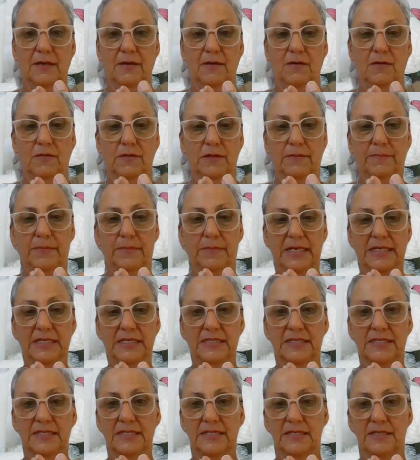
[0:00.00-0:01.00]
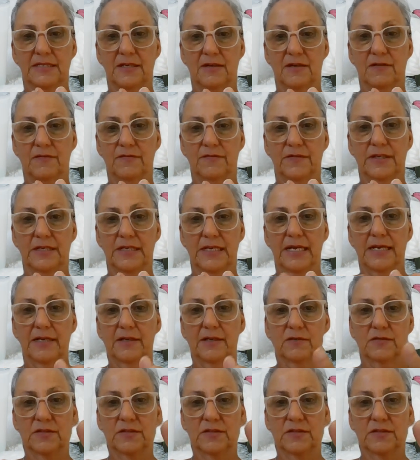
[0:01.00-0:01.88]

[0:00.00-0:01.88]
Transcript: on the base of your nail.